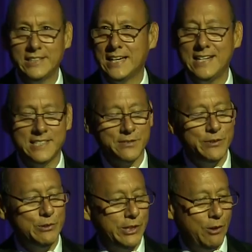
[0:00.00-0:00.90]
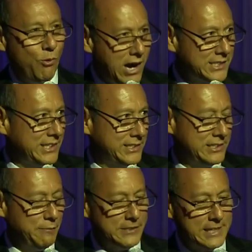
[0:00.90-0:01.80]
I, I just feel when you watch
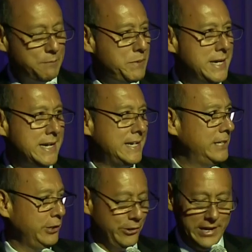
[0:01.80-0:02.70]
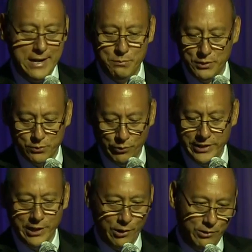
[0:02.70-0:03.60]
that stuff, it's like peeking into your neighbor's
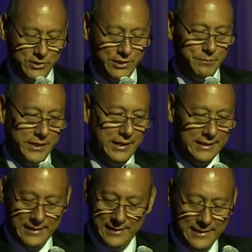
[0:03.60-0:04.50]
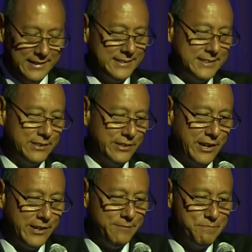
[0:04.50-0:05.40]
window or something. I just don't
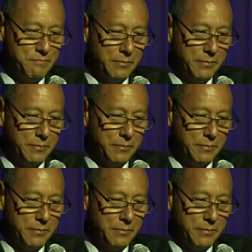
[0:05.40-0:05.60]
get it.